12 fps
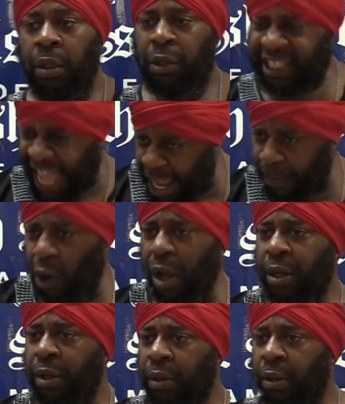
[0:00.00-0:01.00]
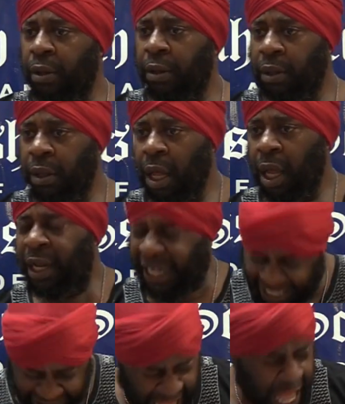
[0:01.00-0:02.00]
Say it more.
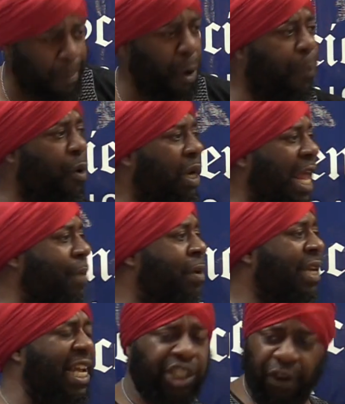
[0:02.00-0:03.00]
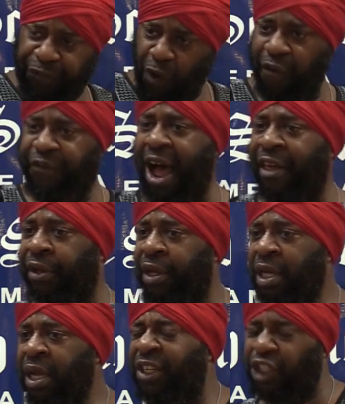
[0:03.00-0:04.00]
Islam, more proclaim it. That's your forefather.
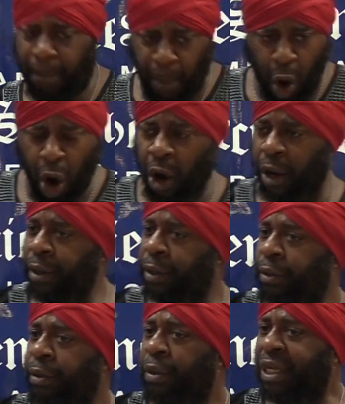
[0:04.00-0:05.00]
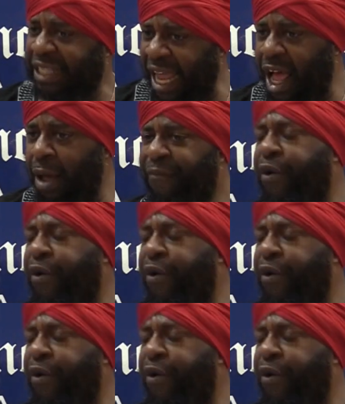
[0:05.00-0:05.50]
There's a Moor. Islam